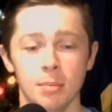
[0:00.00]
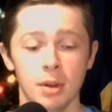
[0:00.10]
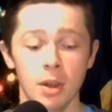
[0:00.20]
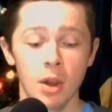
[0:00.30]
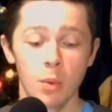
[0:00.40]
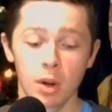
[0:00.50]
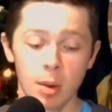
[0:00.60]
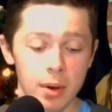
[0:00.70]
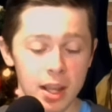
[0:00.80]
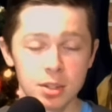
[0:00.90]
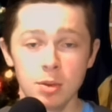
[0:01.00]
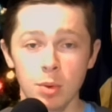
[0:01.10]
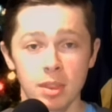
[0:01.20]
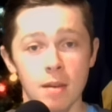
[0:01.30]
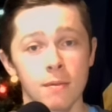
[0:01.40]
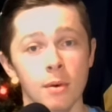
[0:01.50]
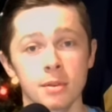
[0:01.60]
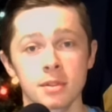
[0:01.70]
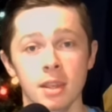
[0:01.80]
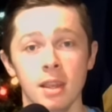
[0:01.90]
But we're coming at you with a full
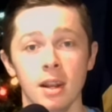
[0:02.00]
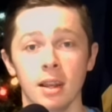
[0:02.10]
slate,